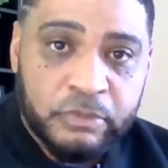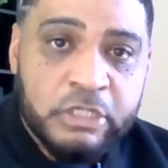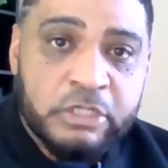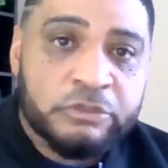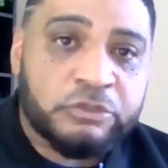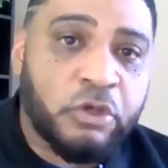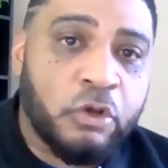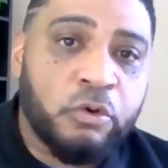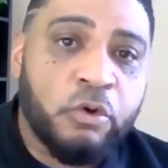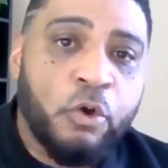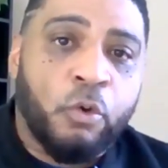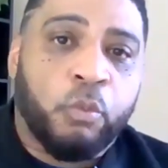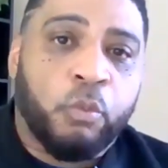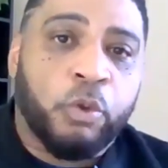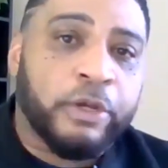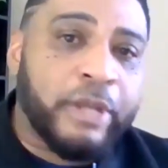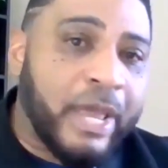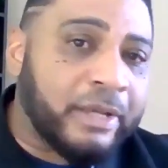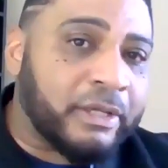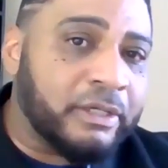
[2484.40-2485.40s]
So we're
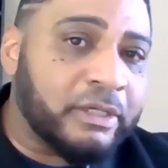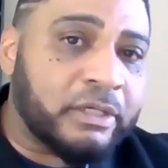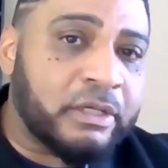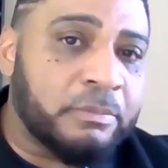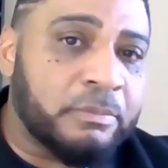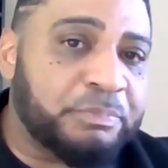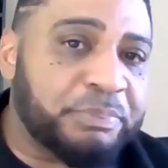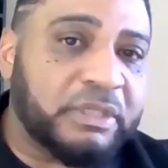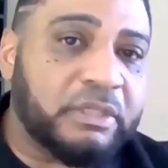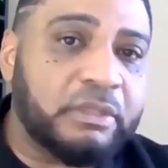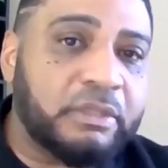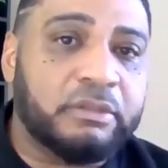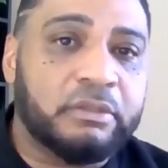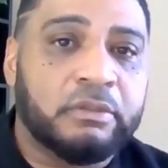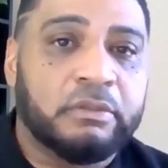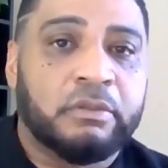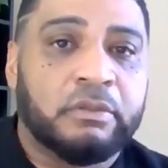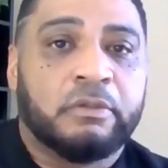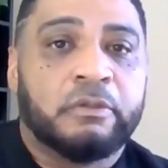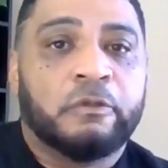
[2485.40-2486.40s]
not going to compete
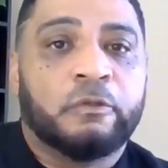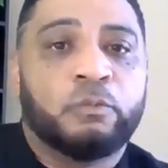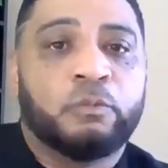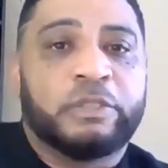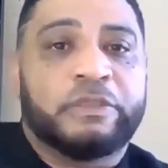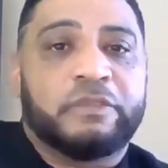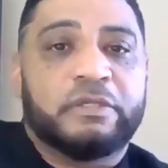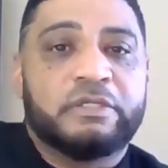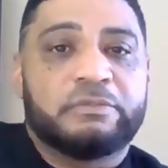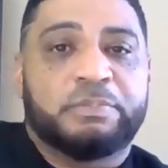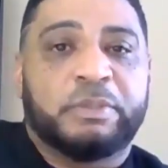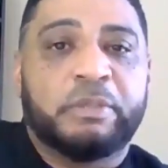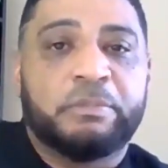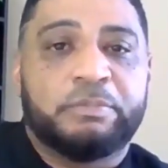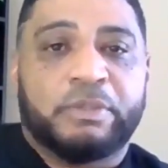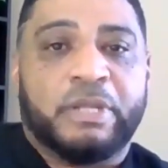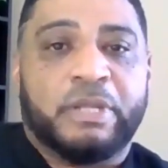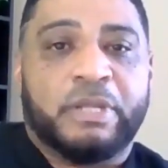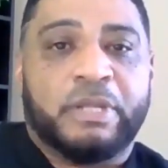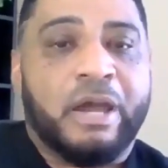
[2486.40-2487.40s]
with these
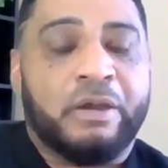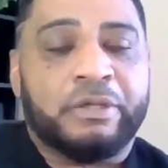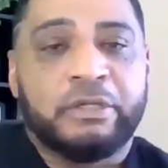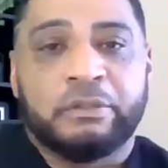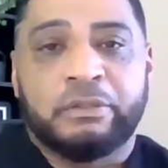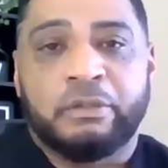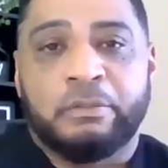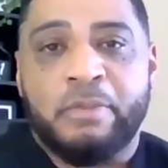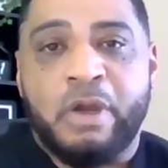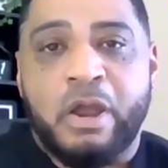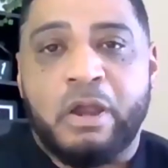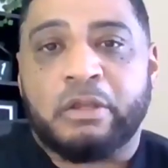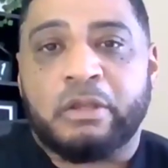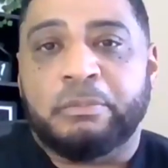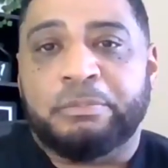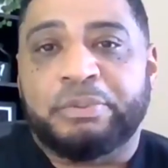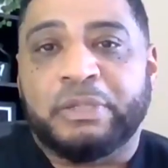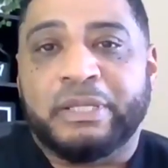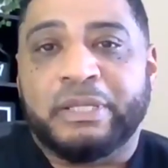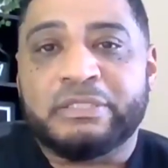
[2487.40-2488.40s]
people out here in the
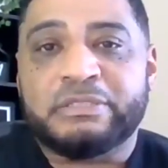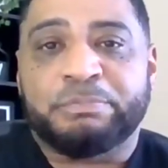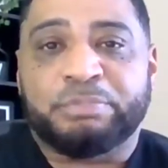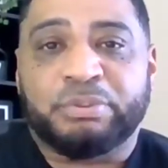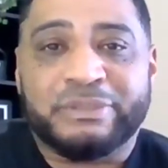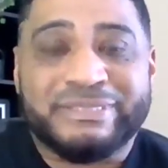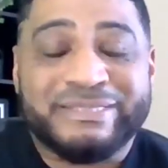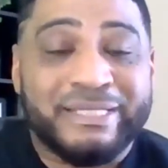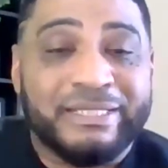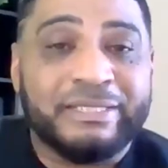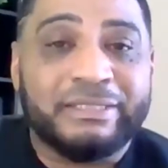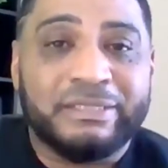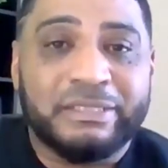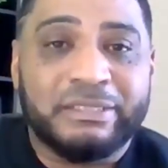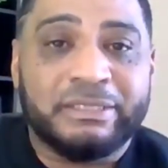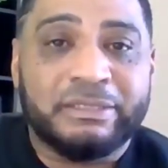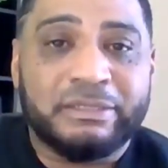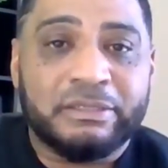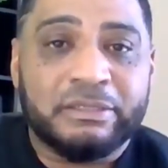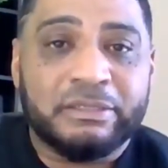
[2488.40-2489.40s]
marketplace
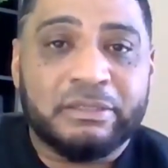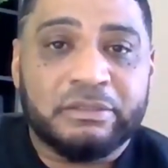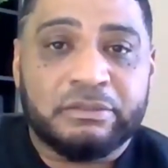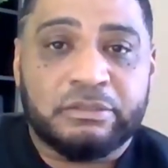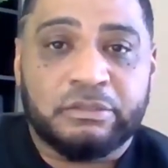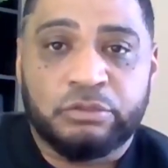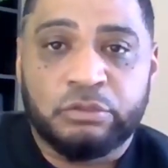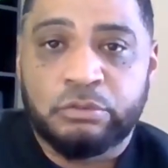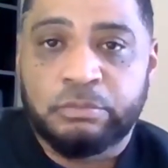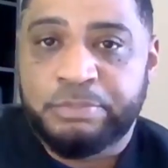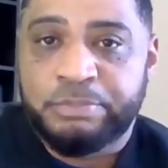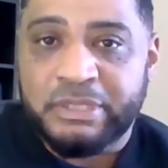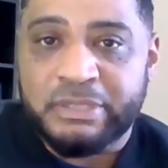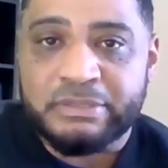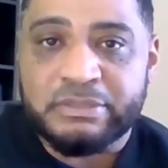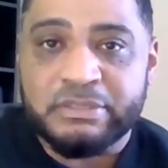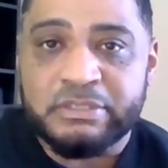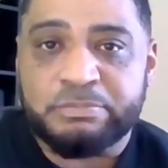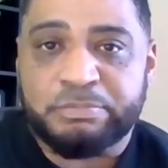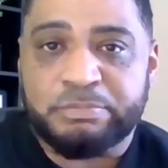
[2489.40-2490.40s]
pretending to do
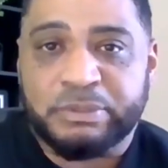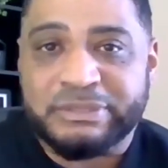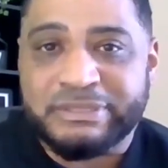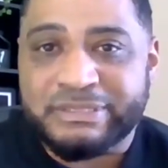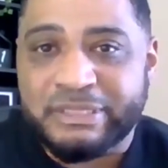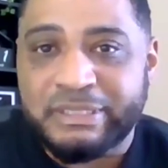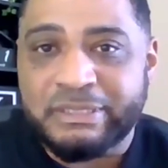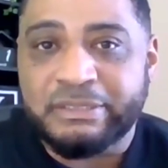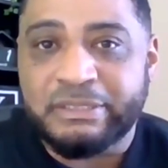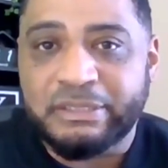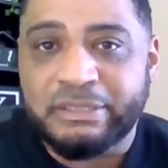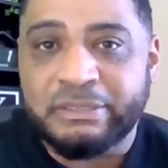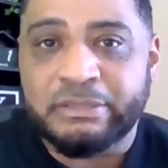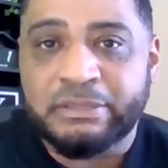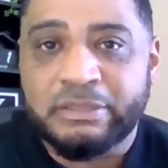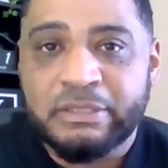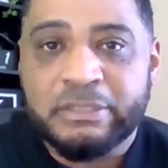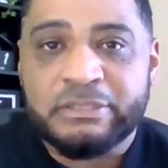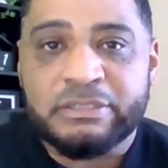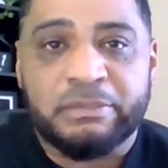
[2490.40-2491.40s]
business, pretending
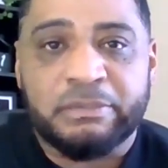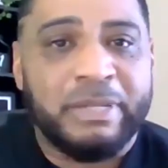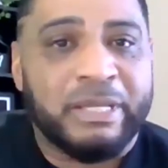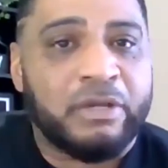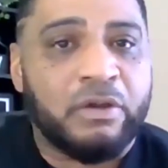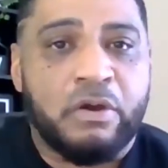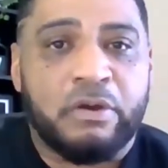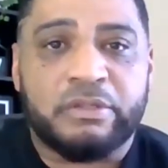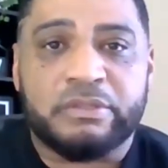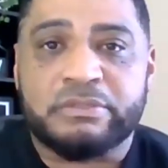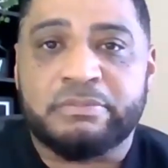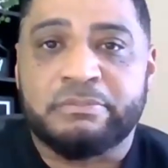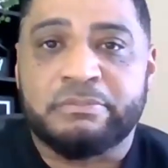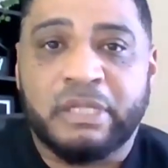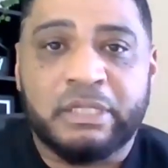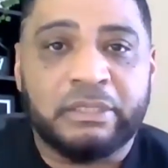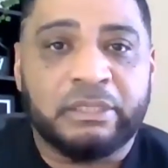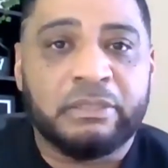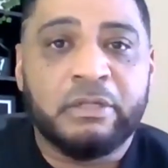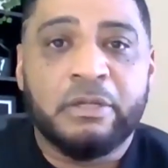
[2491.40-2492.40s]
to make all this
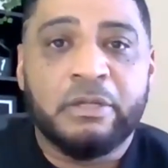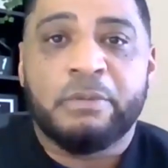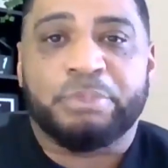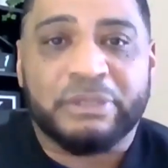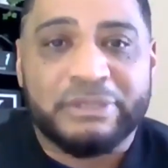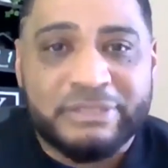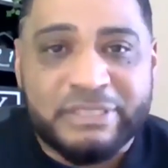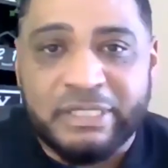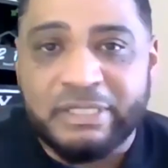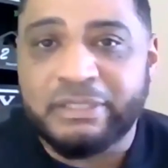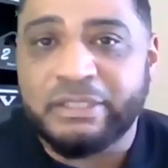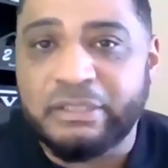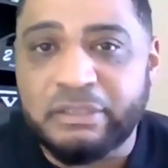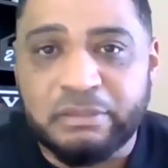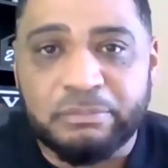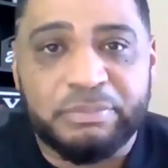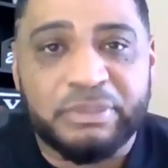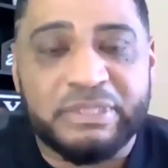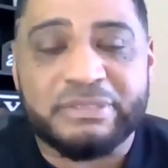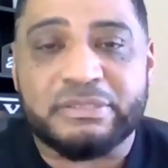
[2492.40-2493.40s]
money, pretending to
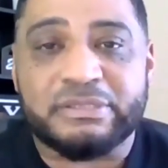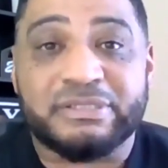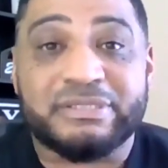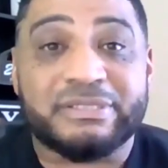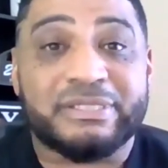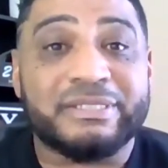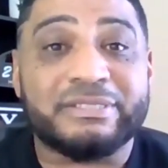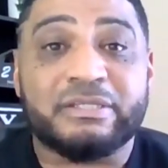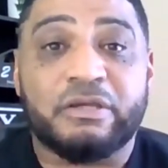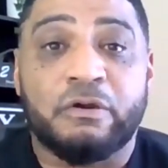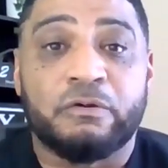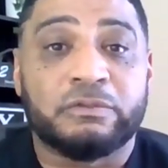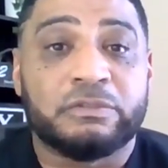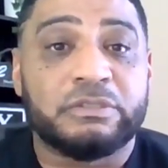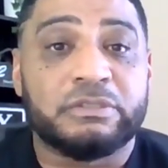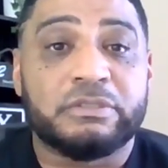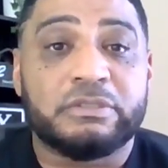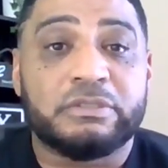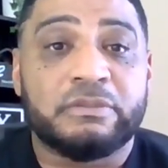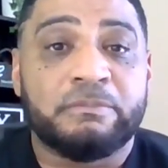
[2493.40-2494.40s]
be success
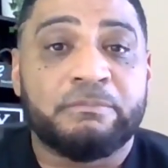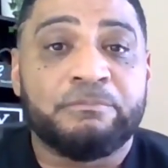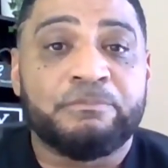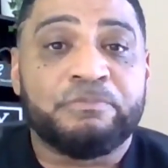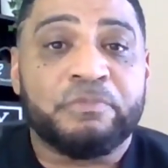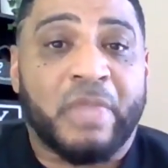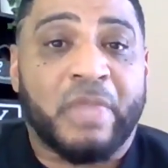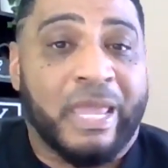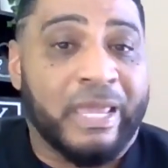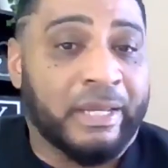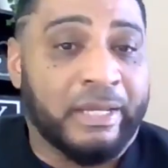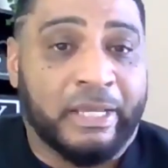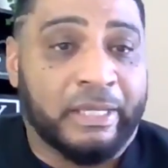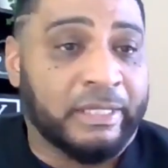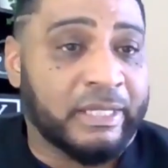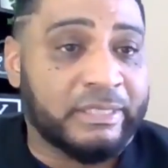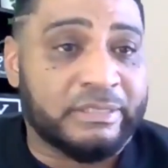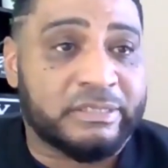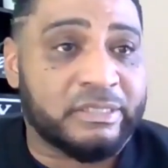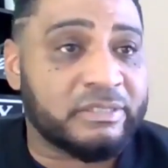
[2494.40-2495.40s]
coaches, and
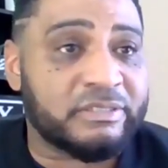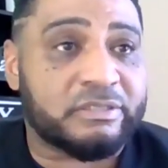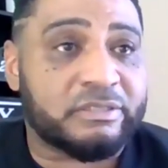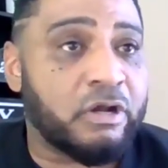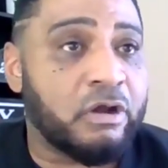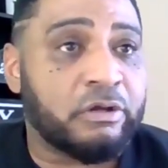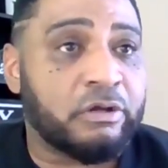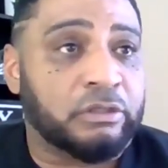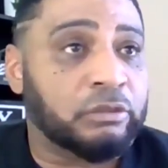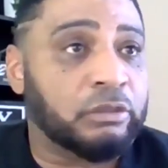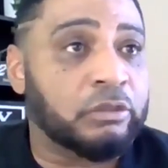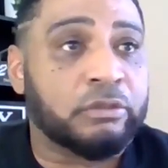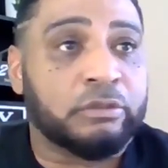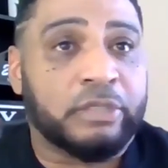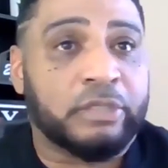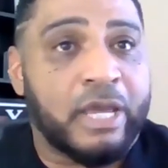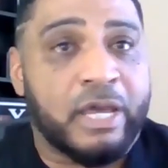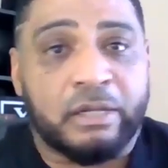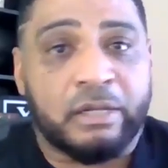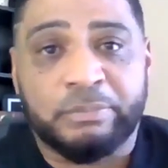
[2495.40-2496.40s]
they just started
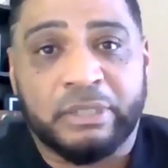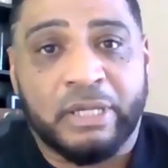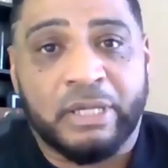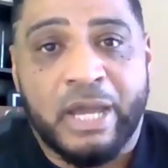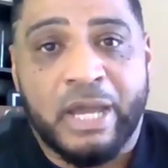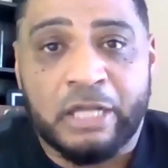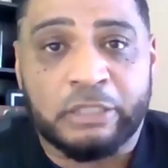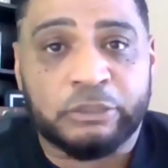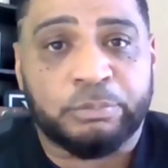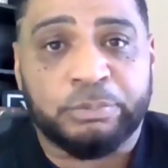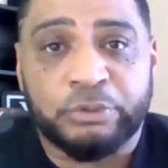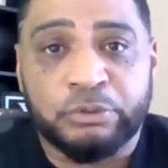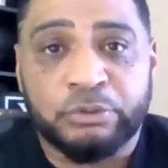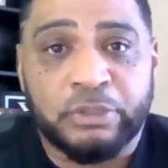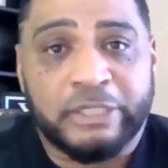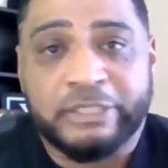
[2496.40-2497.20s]
learning how to be an entrepreneur.